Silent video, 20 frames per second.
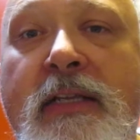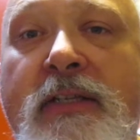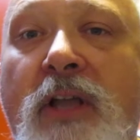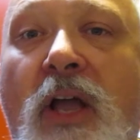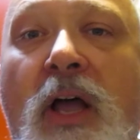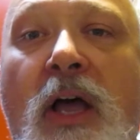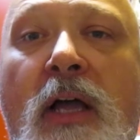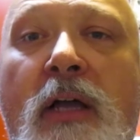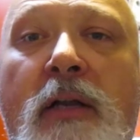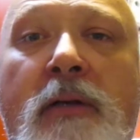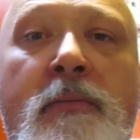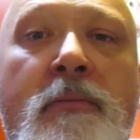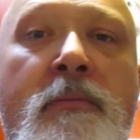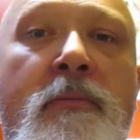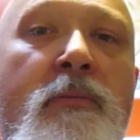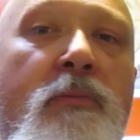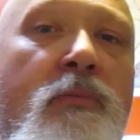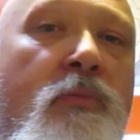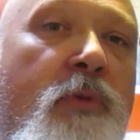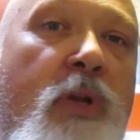
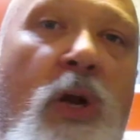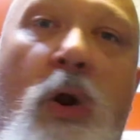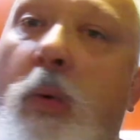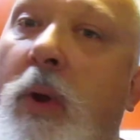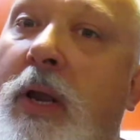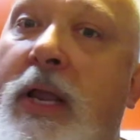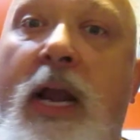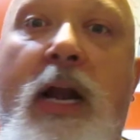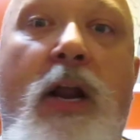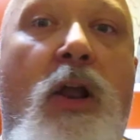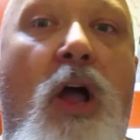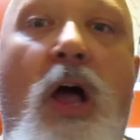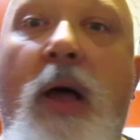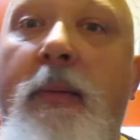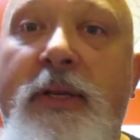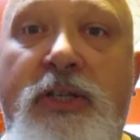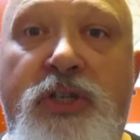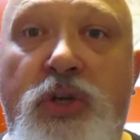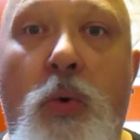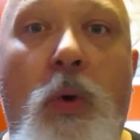on, what kind of
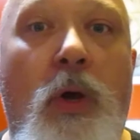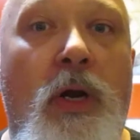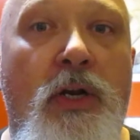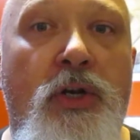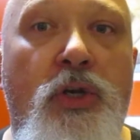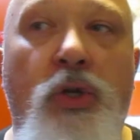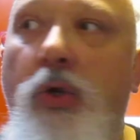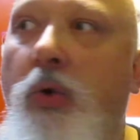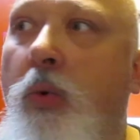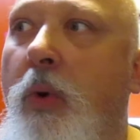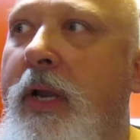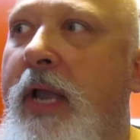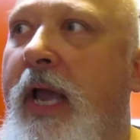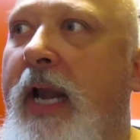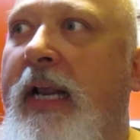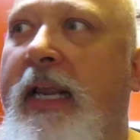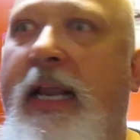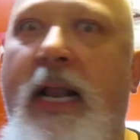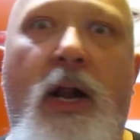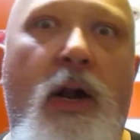comics you want to do, what
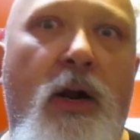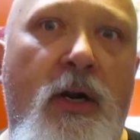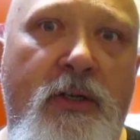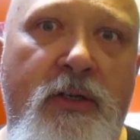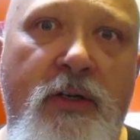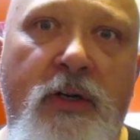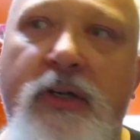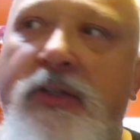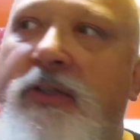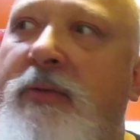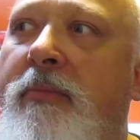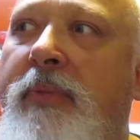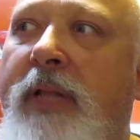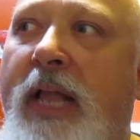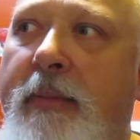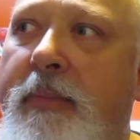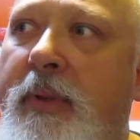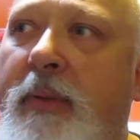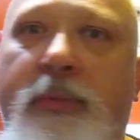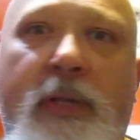kind of characters, and
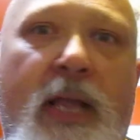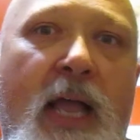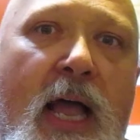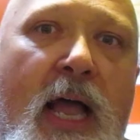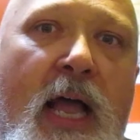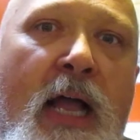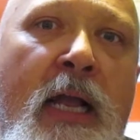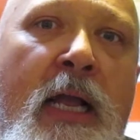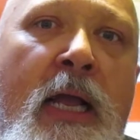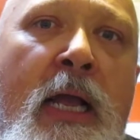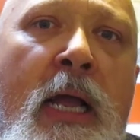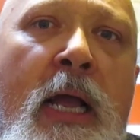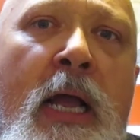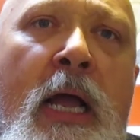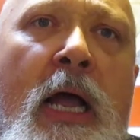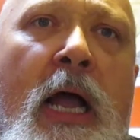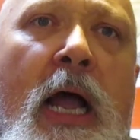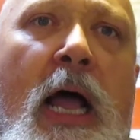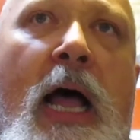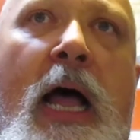blah, blah, blah.
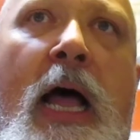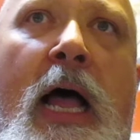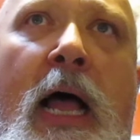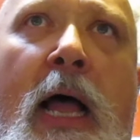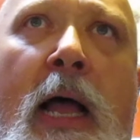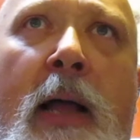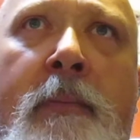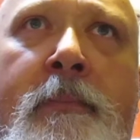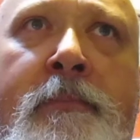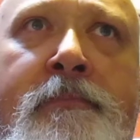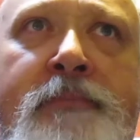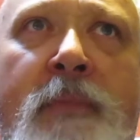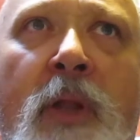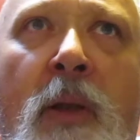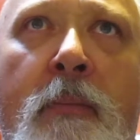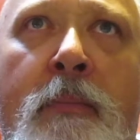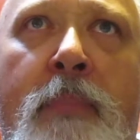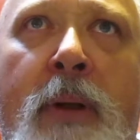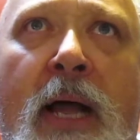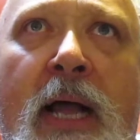
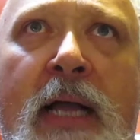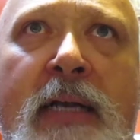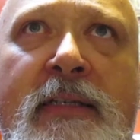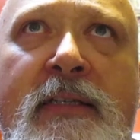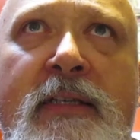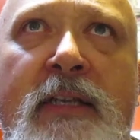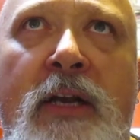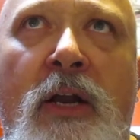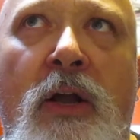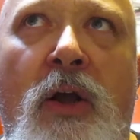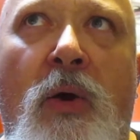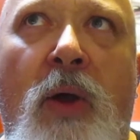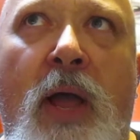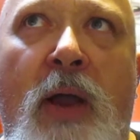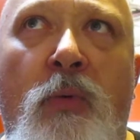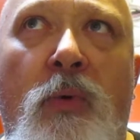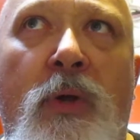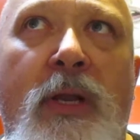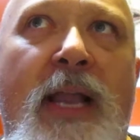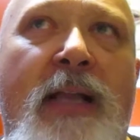But,
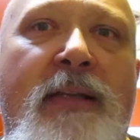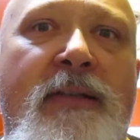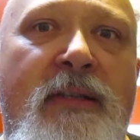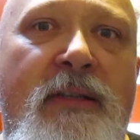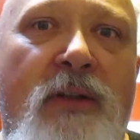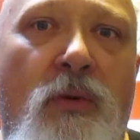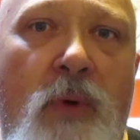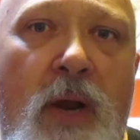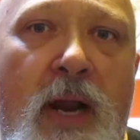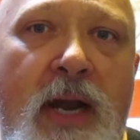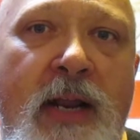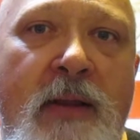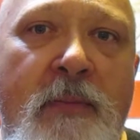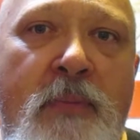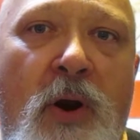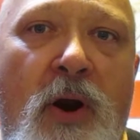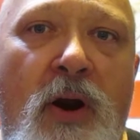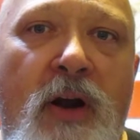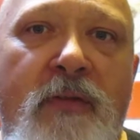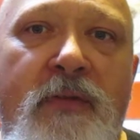and we'll get to the writing
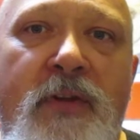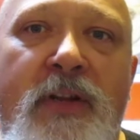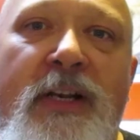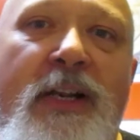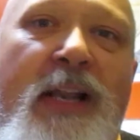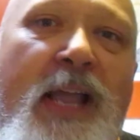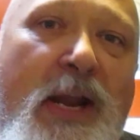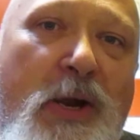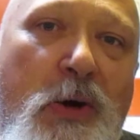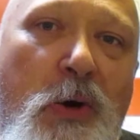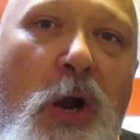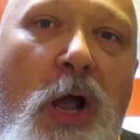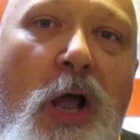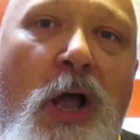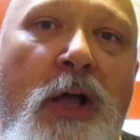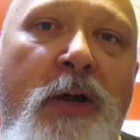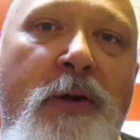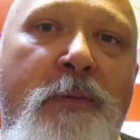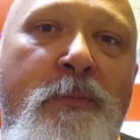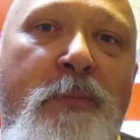part of it later
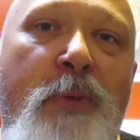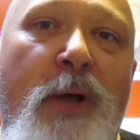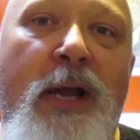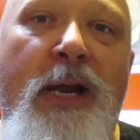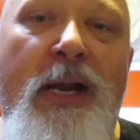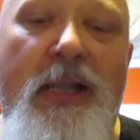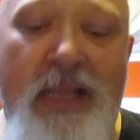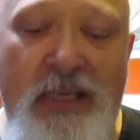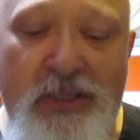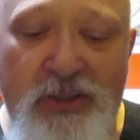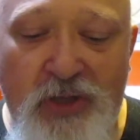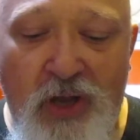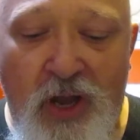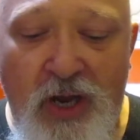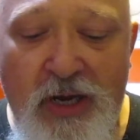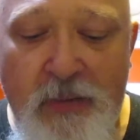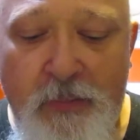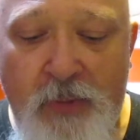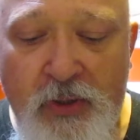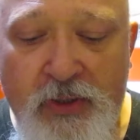on, but let's
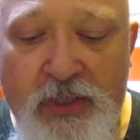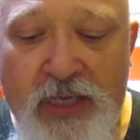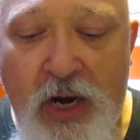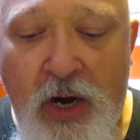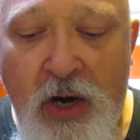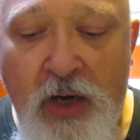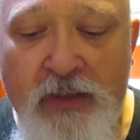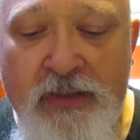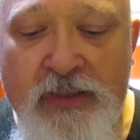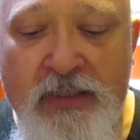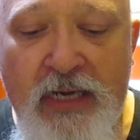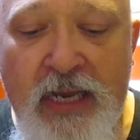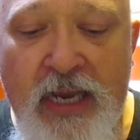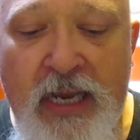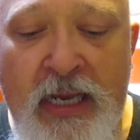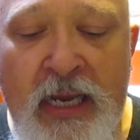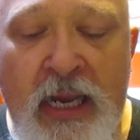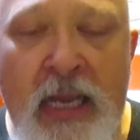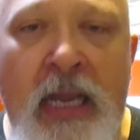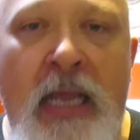talk about the art
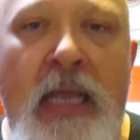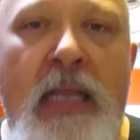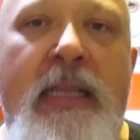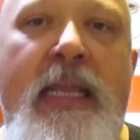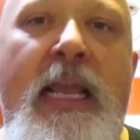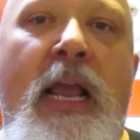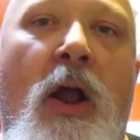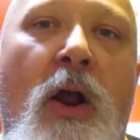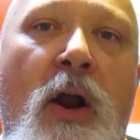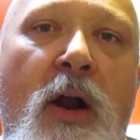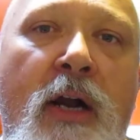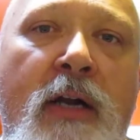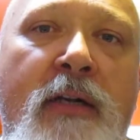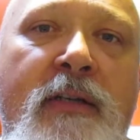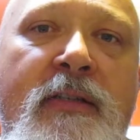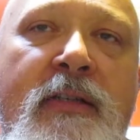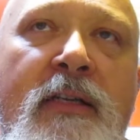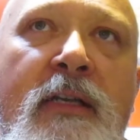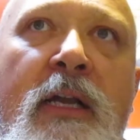today. The art,